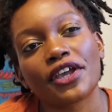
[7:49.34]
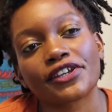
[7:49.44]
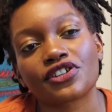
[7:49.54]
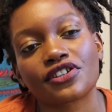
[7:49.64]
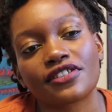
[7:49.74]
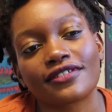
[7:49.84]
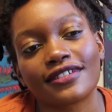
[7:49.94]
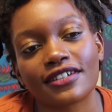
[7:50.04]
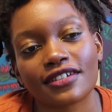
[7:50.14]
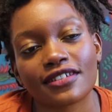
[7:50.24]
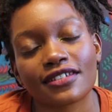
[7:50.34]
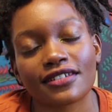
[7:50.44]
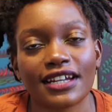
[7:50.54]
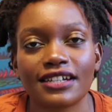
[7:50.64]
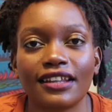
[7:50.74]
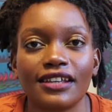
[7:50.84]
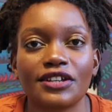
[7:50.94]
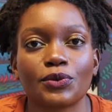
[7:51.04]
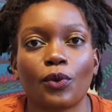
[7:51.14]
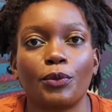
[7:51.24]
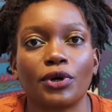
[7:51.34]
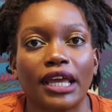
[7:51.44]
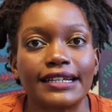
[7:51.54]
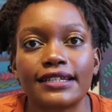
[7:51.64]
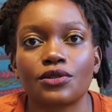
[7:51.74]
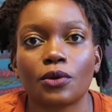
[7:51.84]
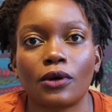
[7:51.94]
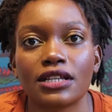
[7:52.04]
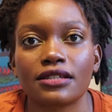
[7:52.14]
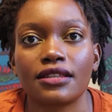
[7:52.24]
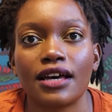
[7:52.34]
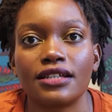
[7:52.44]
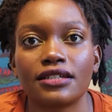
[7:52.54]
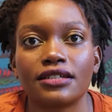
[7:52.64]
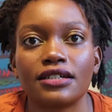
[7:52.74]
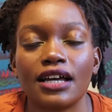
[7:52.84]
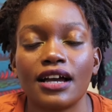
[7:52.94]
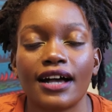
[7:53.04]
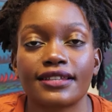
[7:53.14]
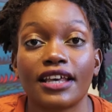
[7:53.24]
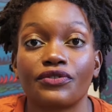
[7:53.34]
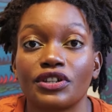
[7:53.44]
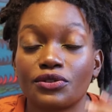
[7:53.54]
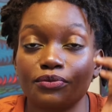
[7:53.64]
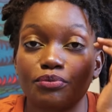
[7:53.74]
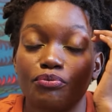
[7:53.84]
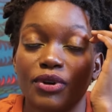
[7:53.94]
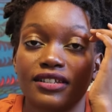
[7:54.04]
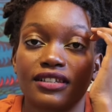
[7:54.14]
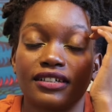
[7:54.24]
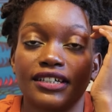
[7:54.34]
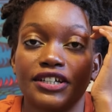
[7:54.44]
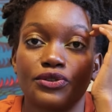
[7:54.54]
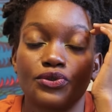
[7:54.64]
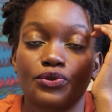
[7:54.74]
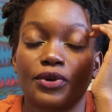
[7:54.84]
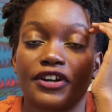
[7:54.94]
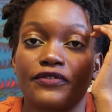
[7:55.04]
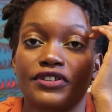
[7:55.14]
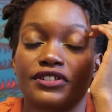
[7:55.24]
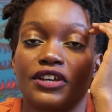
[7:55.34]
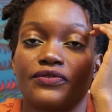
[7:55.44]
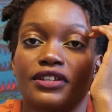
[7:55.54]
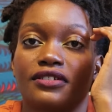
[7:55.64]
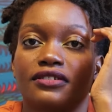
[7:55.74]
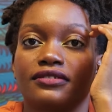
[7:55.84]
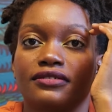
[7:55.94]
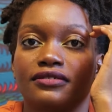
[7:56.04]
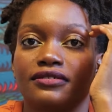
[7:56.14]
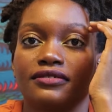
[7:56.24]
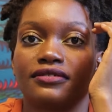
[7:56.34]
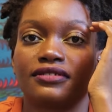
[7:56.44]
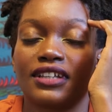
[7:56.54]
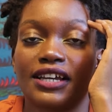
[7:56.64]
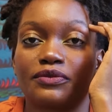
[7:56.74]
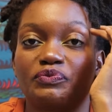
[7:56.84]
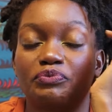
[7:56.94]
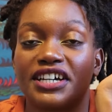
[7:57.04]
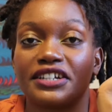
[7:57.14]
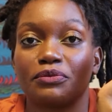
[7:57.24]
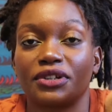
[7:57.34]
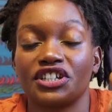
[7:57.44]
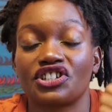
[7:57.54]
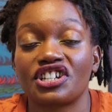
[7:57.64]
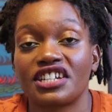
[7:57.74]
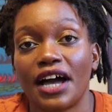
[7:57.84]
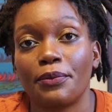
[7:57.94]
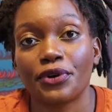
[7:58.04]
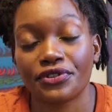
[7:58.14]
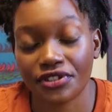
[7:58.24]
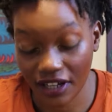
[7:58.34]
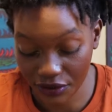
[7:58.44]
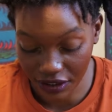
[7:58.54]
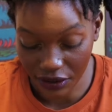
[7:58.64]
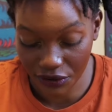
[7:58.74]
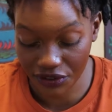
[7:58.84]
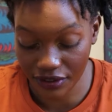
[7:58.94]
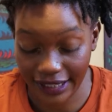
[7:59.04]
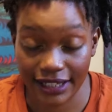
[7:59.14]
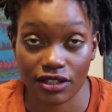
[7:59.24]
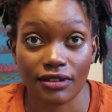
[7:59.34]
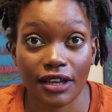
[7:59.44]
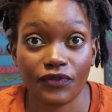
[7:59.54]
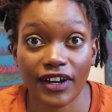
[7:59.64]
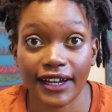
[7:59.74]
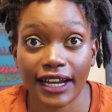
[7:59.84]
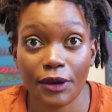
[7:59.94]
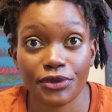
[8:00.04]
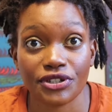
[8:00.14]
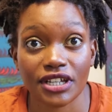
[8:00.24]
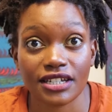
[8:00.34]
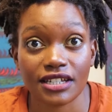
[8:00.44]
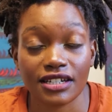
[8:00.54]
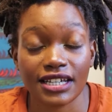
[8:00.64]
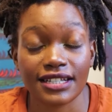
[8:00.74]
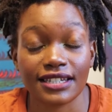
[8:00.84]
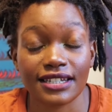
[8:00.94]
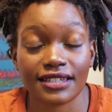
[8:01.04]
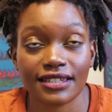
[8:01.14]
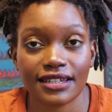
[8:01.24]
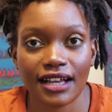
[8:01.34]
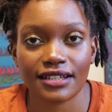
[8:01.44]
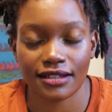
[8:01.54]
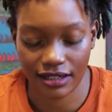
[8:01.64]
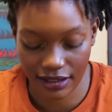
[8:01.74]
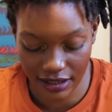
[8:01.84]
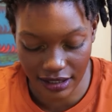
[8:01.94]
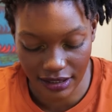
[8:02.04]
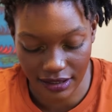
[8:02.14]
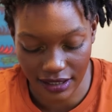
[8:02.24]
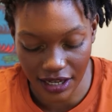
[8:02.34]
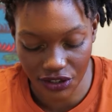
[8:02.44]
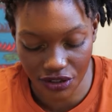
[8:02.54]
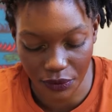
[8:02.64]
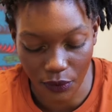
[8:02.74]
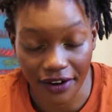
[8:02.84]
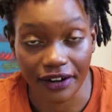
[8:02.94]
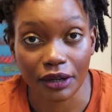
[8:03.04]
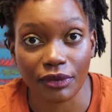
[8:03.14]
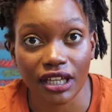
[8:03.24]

wish just certain things were more catered to us than us having to basically use whatever it's given. Like bloody bleached tampons that are gonna cause your legs to get fucking amputated. It's disgusting. It is actually worrying